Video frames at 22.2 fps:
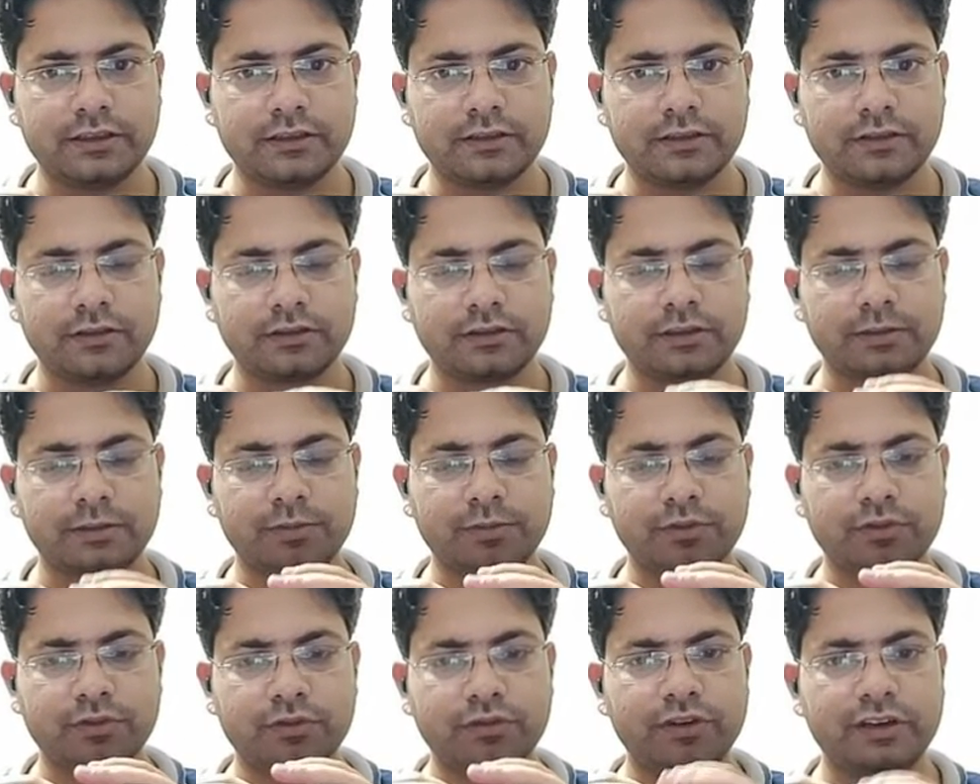or
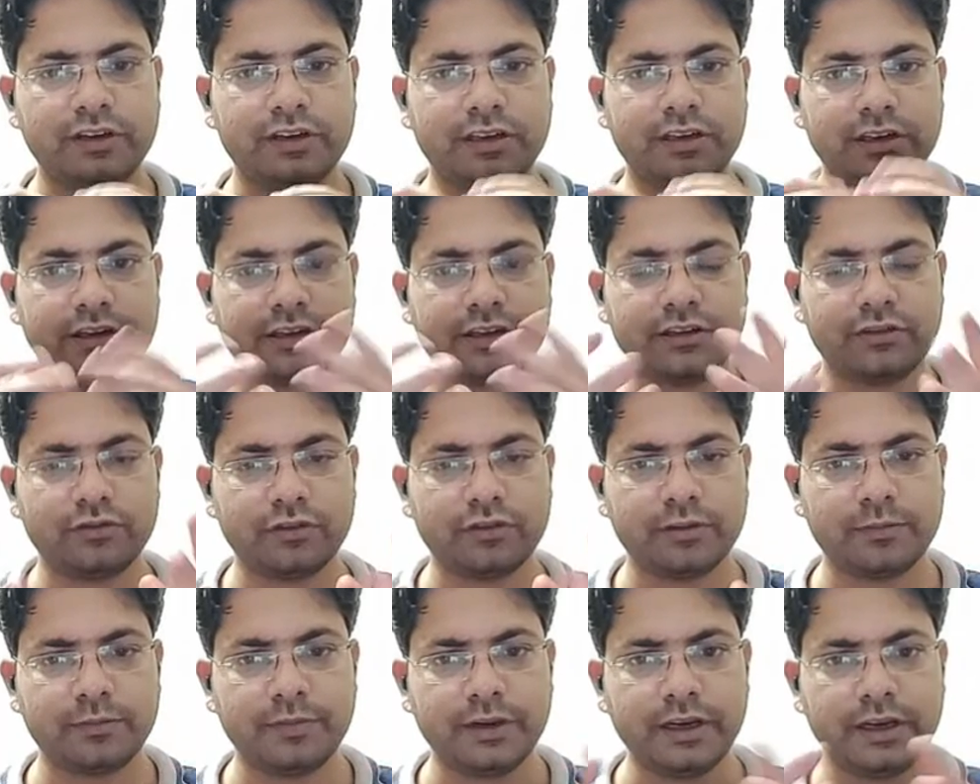suppose you enter into the
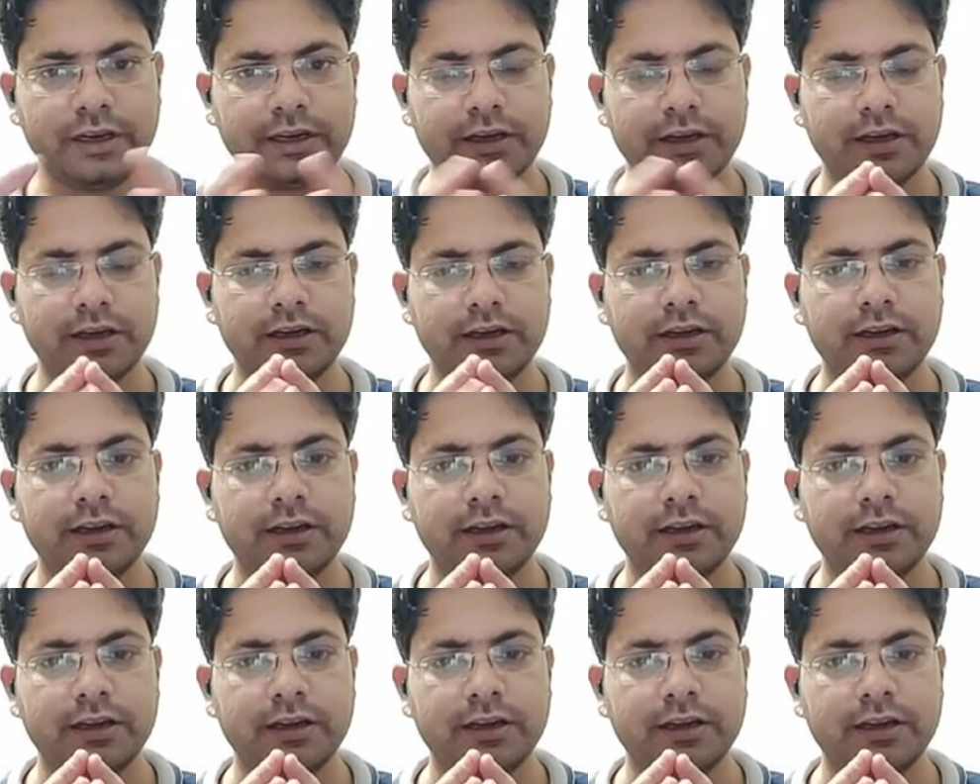BTech,